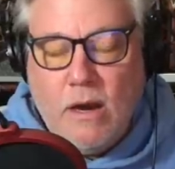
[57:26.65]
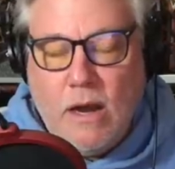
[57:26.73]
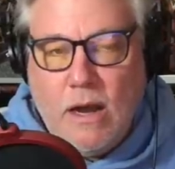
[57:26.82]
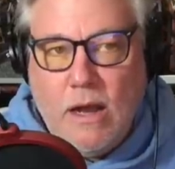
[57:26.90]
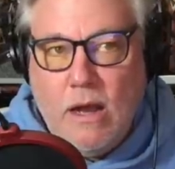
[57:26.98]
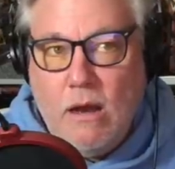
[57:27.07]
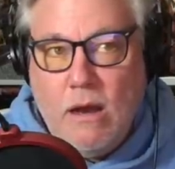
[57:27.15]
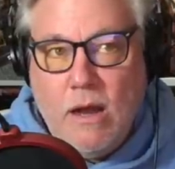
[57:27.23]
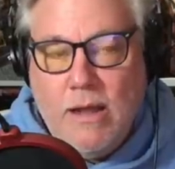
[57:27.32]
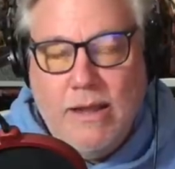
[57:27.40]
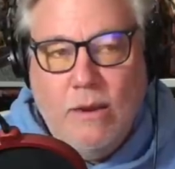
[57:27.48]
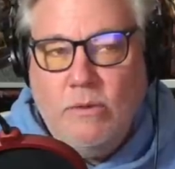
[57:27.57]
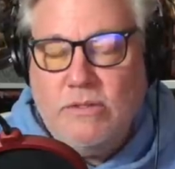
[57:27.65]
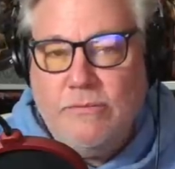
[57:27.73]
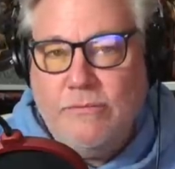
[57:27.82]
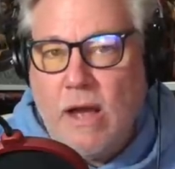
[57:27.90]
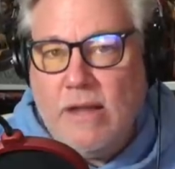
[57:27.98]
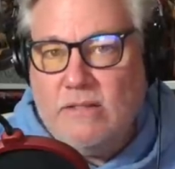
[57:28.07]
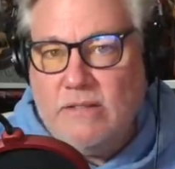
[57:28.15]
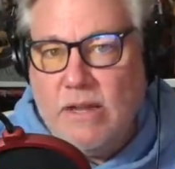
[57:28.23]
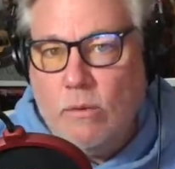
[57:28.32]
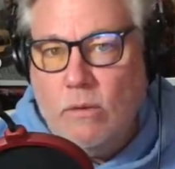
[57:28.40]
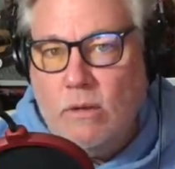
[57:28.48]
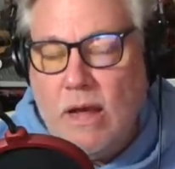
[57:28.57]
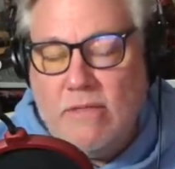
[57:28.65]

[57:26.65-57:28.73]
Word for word: It was a fine sequel.